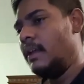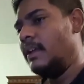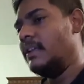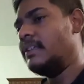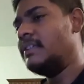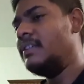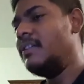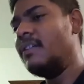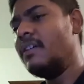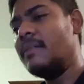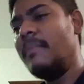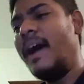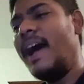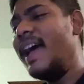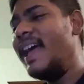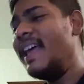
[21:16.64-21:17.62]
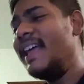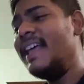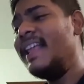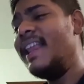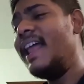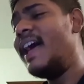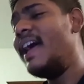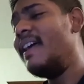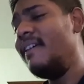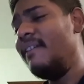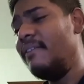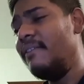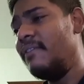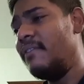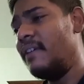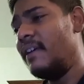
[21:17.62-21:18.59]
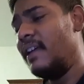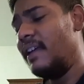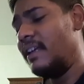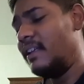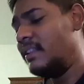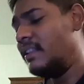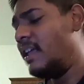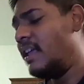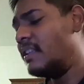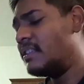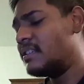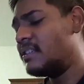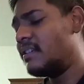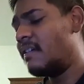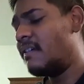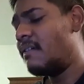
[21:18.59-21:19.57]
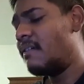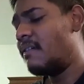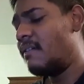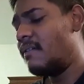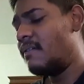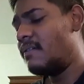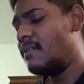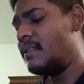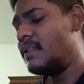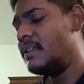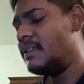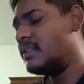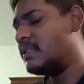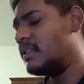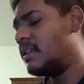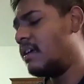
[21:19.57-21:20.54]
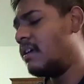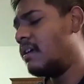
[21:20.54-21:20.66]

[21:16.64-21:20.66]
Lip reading: it took my life, that's all this time.